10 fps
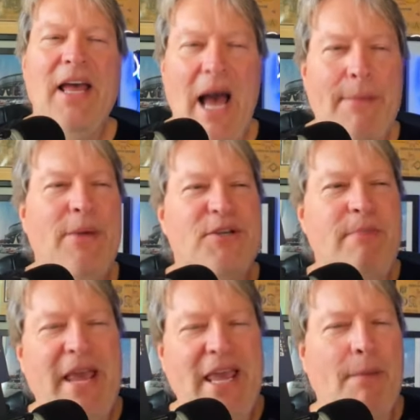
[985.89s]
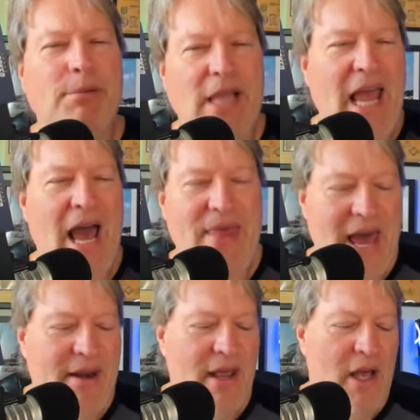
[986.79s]
I mean, he was making a play on
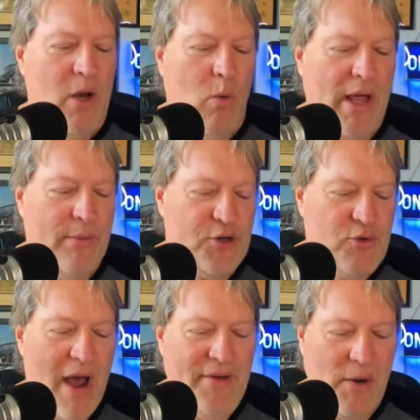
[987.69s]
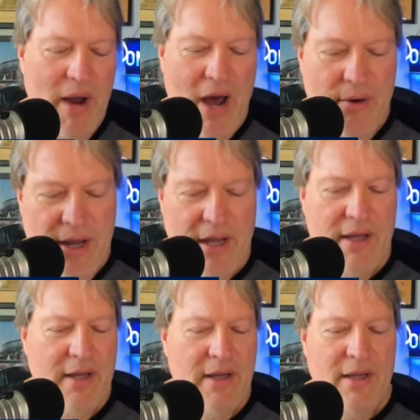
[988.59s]
that while he was driving around
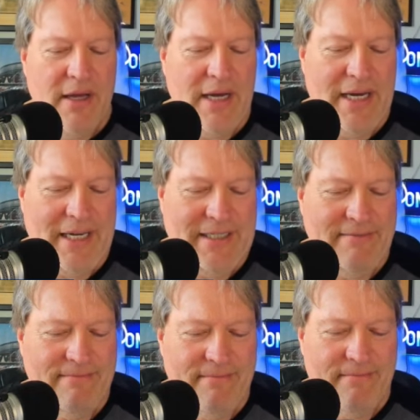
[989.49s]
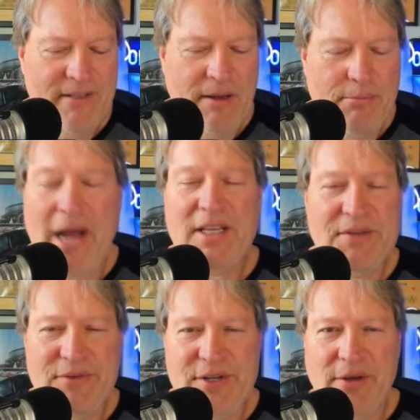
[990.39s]
the practice
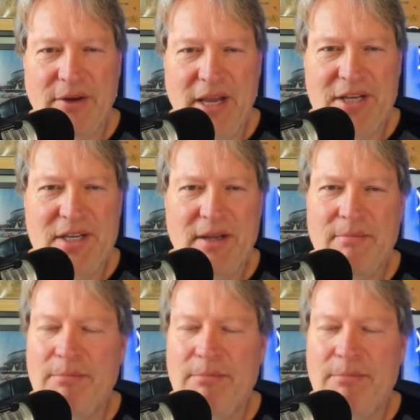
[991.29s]
facilities.